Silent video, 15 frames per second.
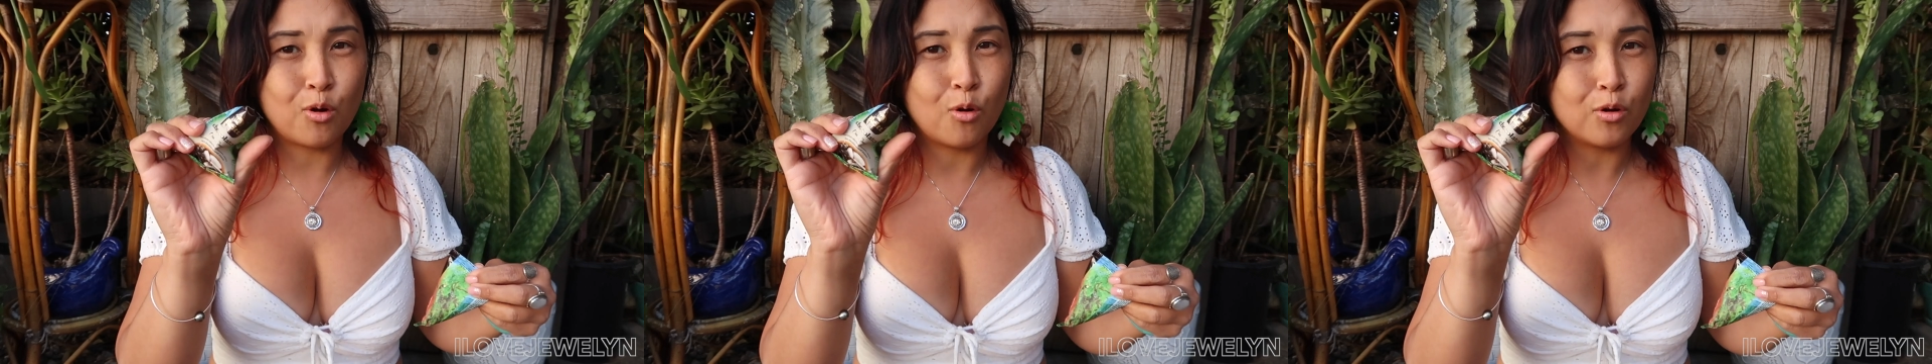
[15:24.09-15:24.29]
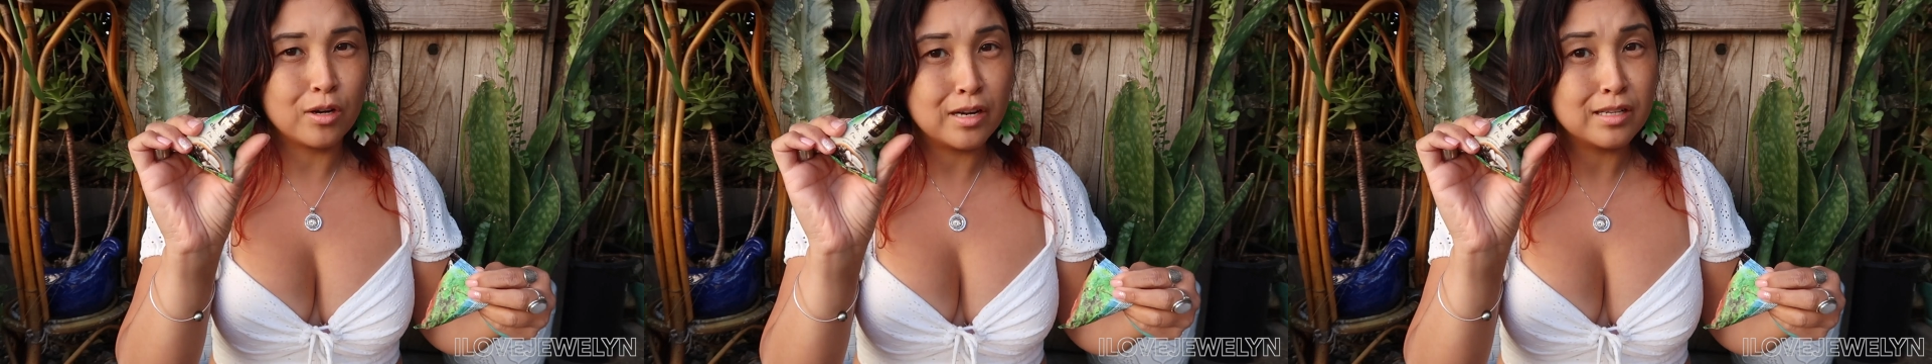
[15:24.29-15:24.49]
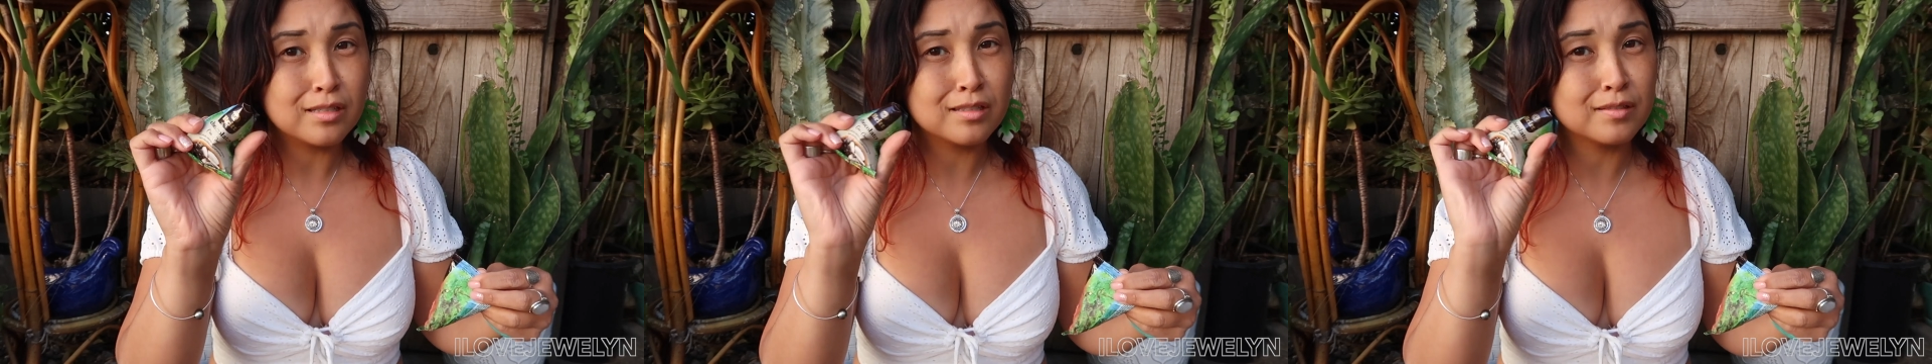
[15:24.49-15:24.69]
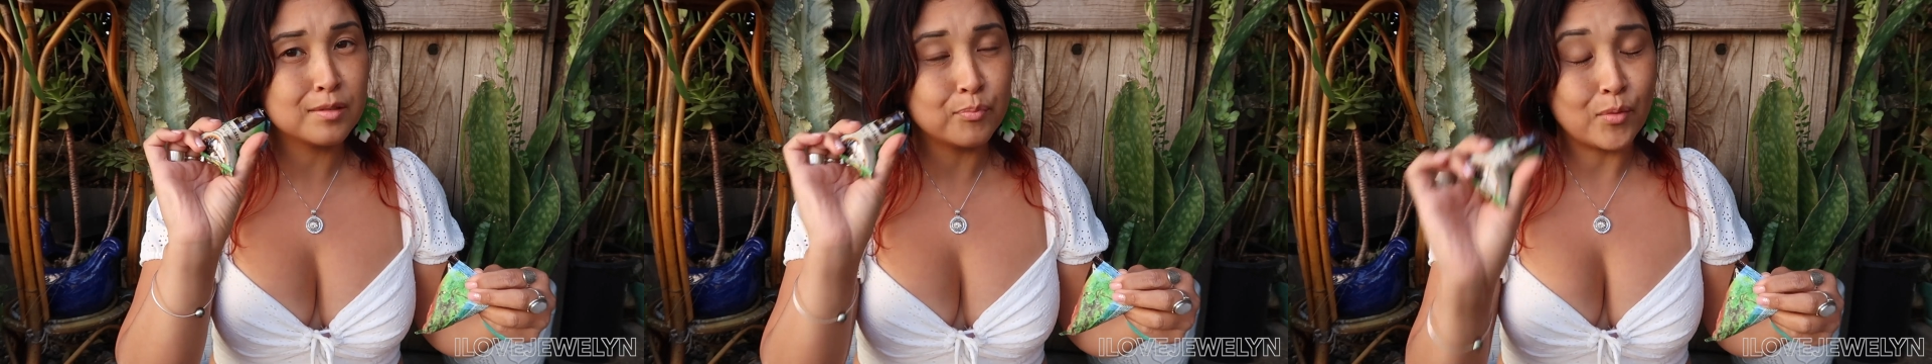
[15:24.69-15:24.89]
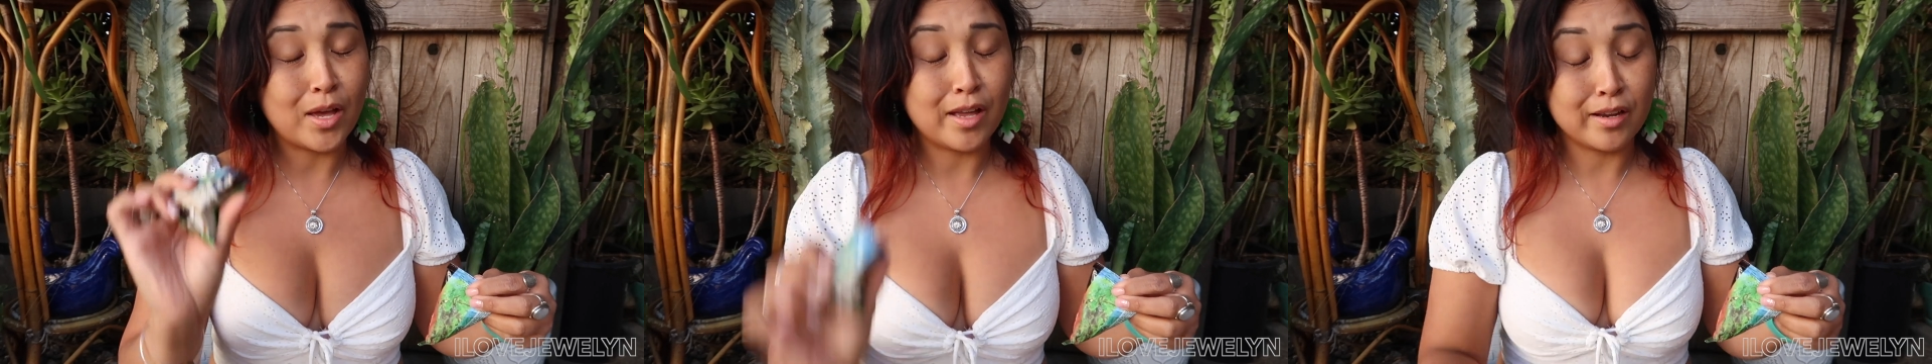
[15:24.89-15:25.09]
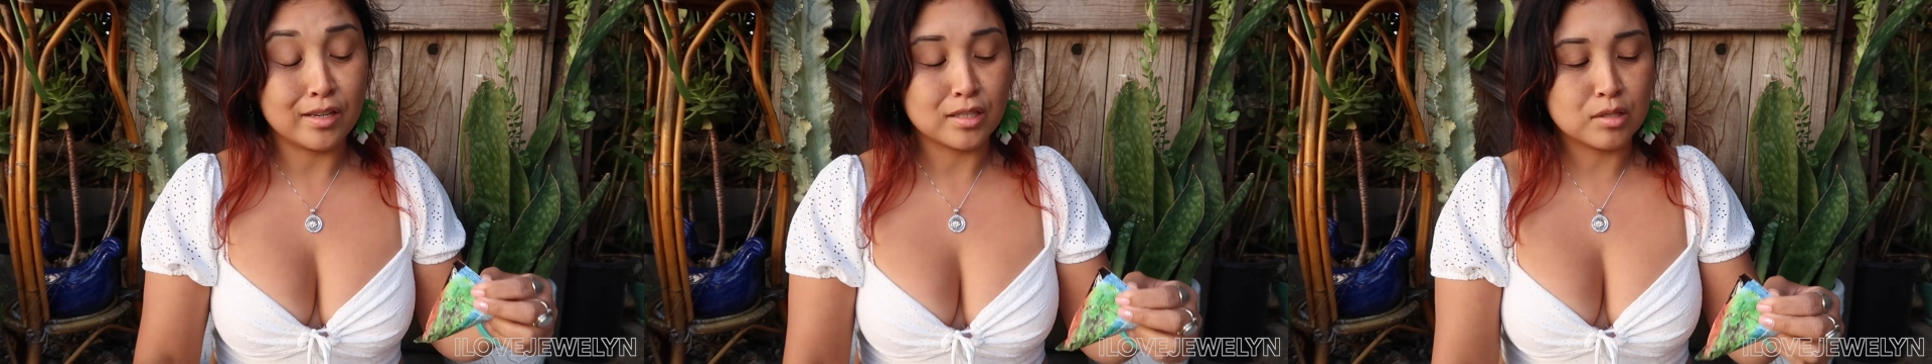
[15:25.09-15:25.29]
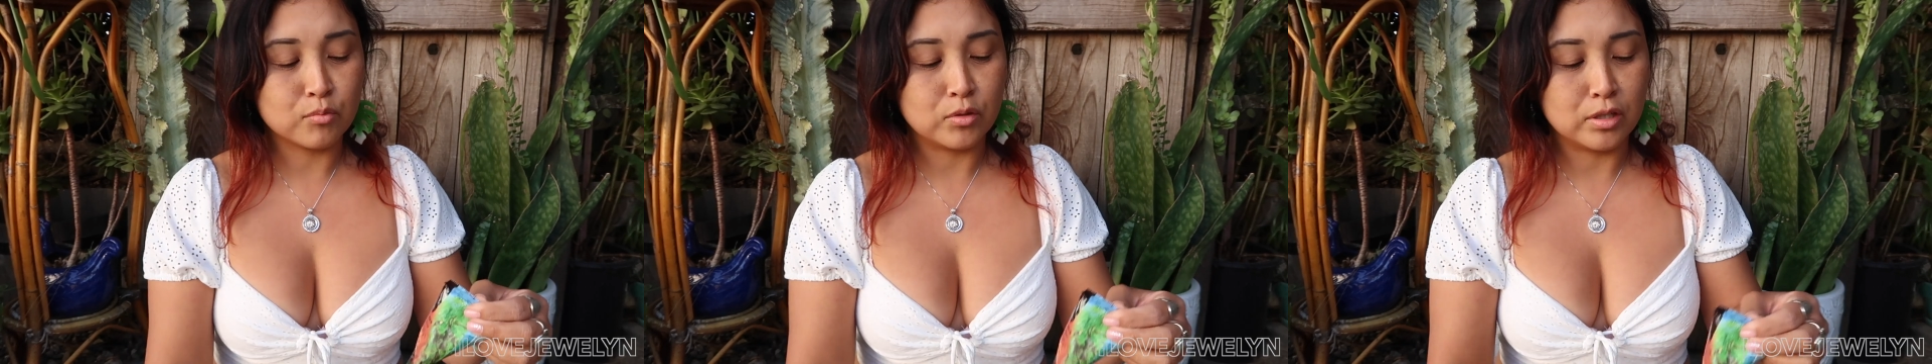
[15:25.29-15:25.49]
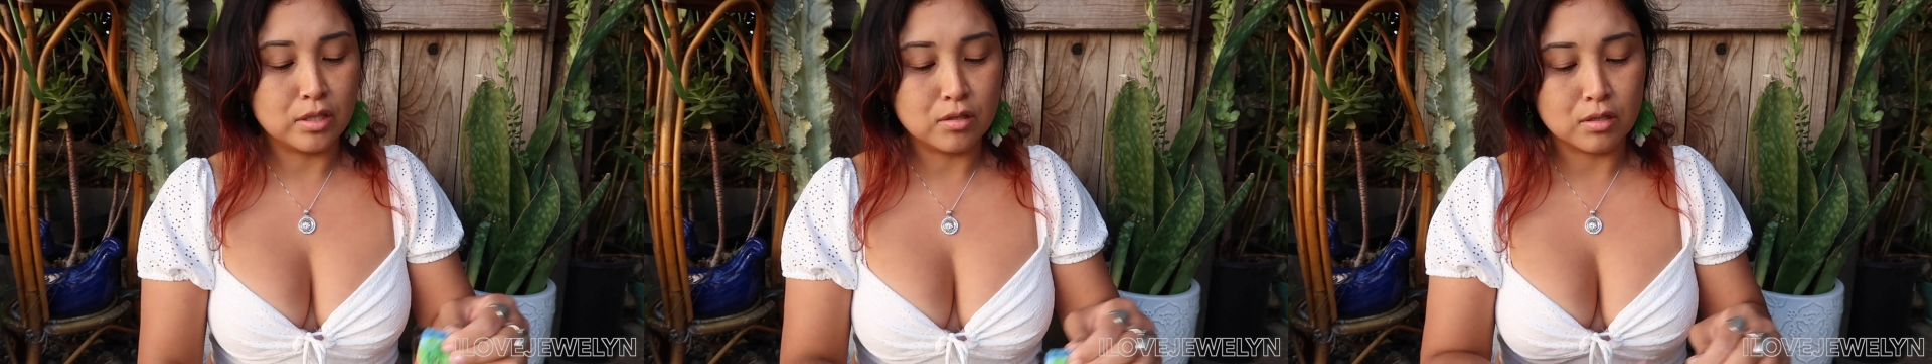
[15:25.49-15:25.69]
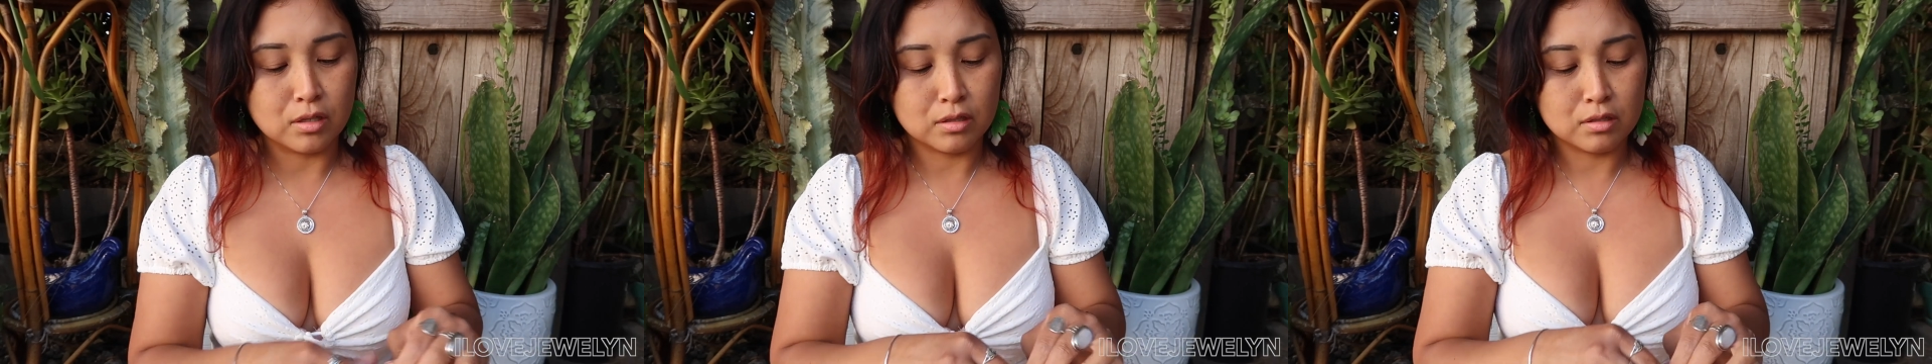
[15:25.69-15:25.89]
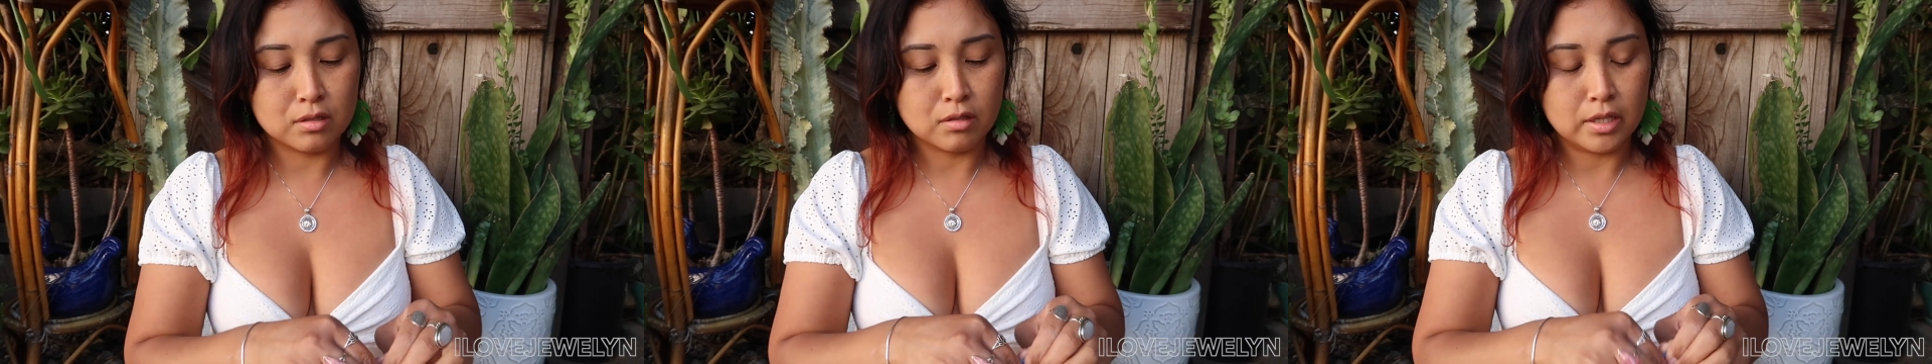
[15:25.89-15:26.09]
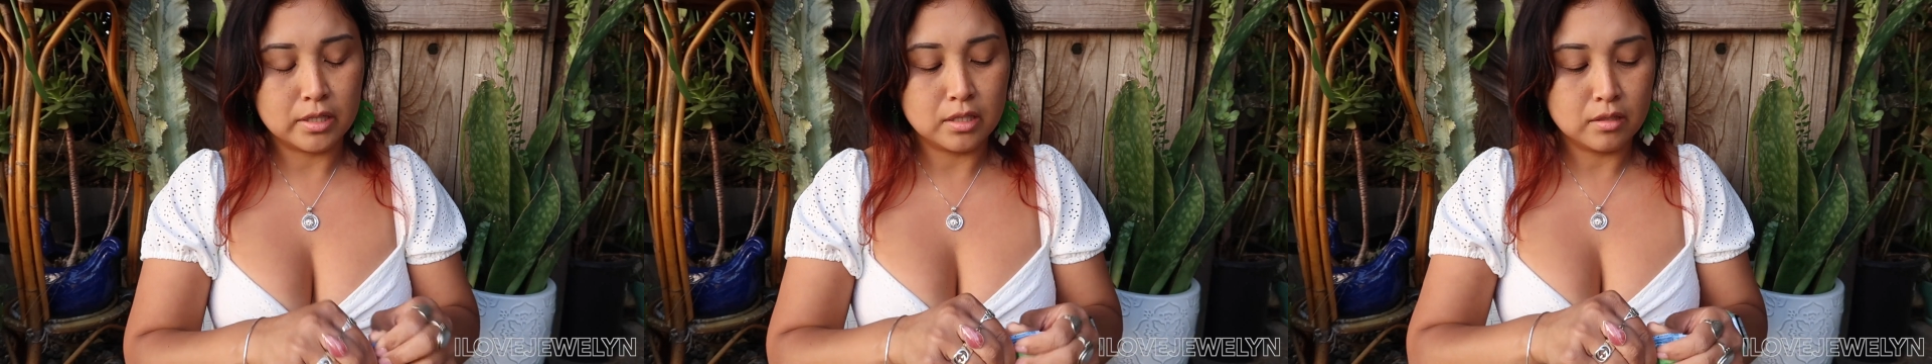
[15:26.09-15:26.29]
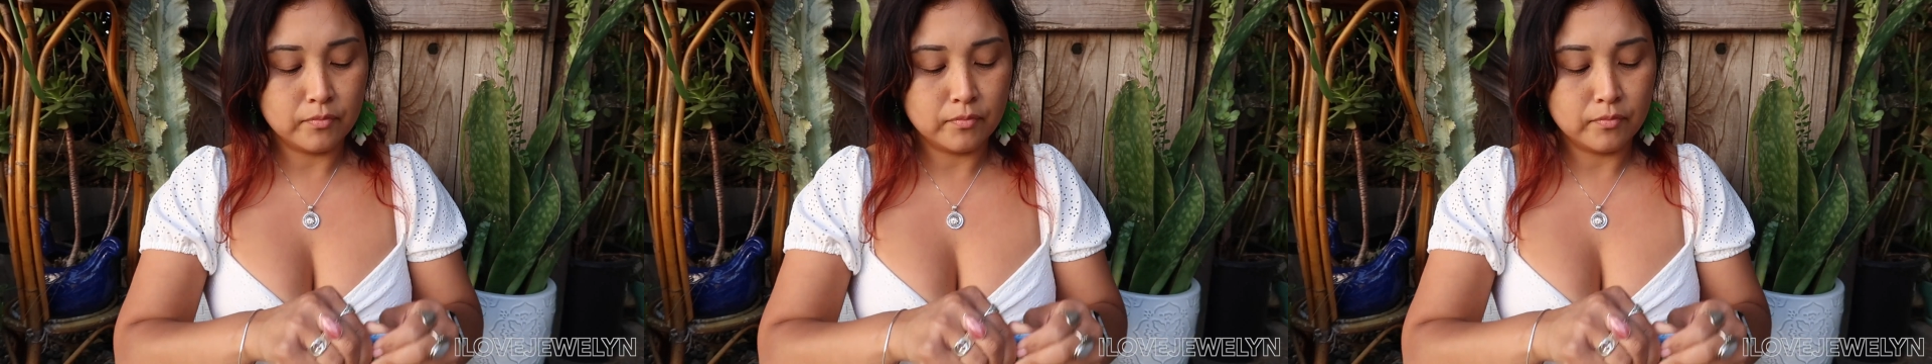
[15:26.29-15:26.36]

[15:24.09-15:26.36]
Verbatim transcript: coconut and it's really good, so